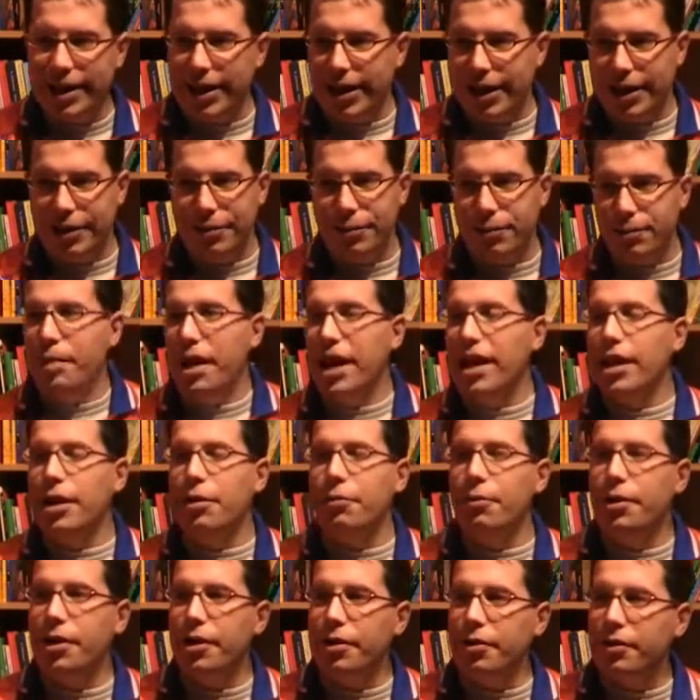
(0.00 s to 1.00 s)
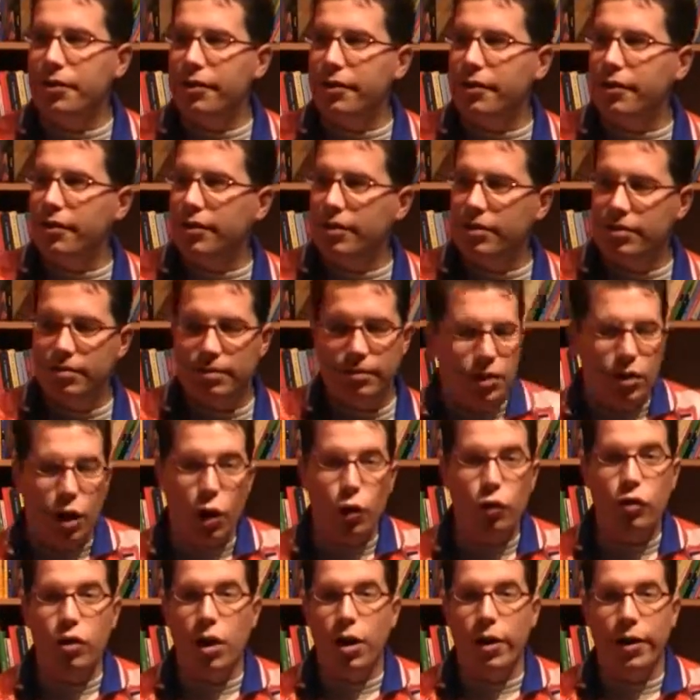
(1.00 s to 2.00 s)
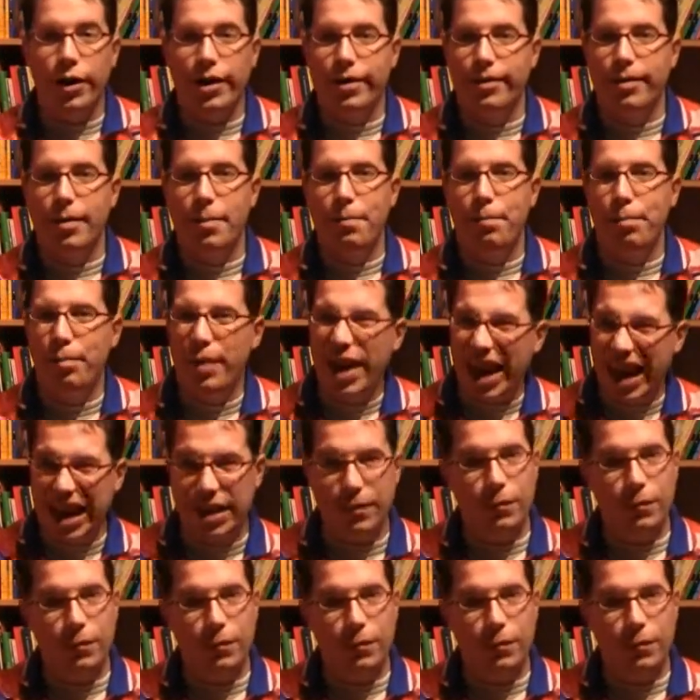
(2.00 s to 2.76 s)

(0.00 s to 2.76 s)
and Belarus. Those aren't big